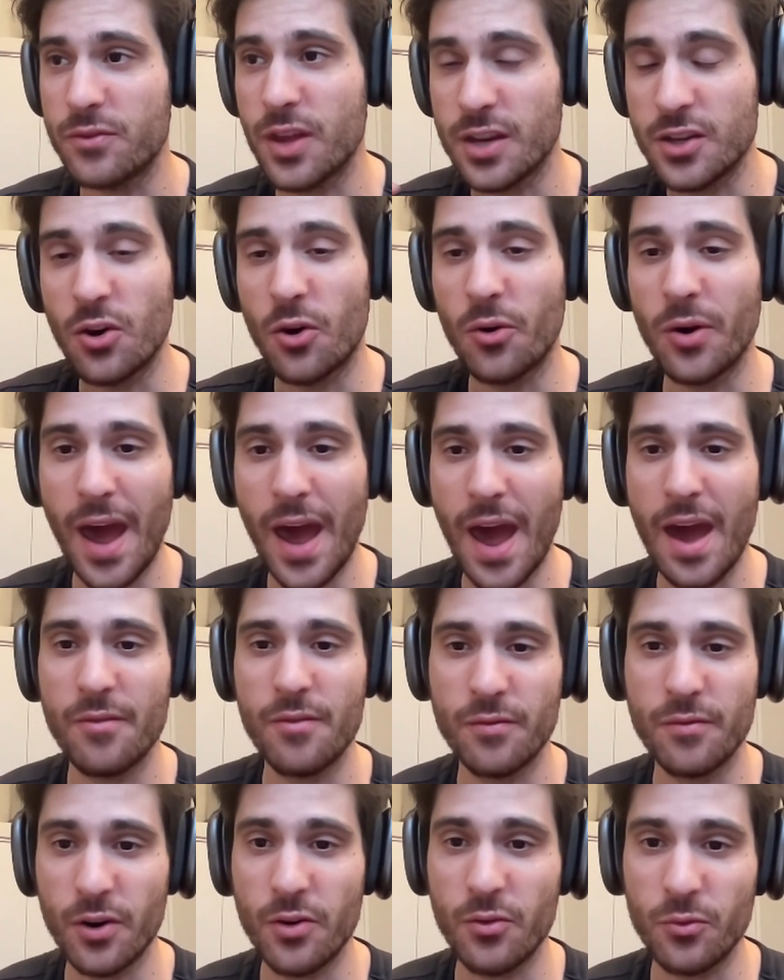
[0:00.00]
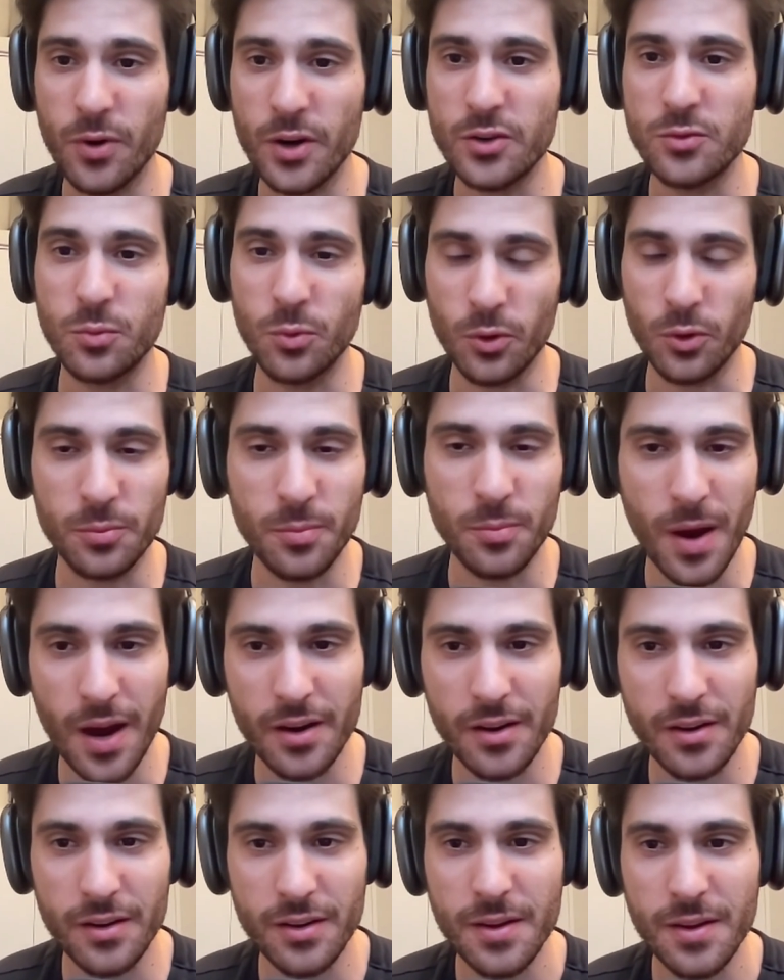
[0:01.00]
they don't have a very rich world
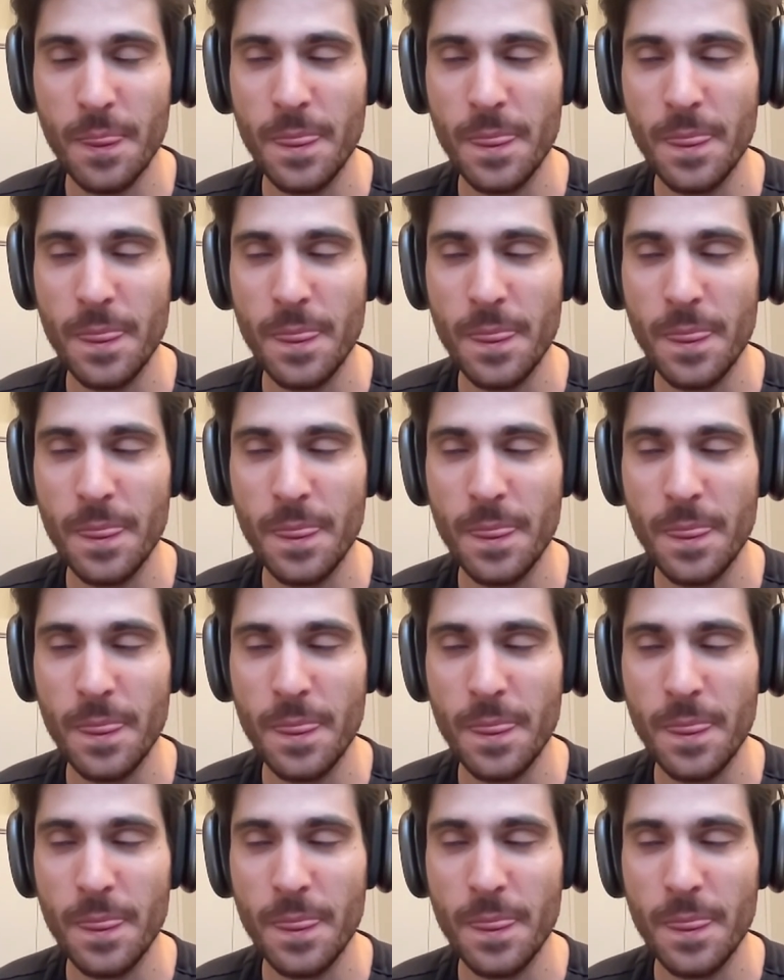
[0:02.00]
model.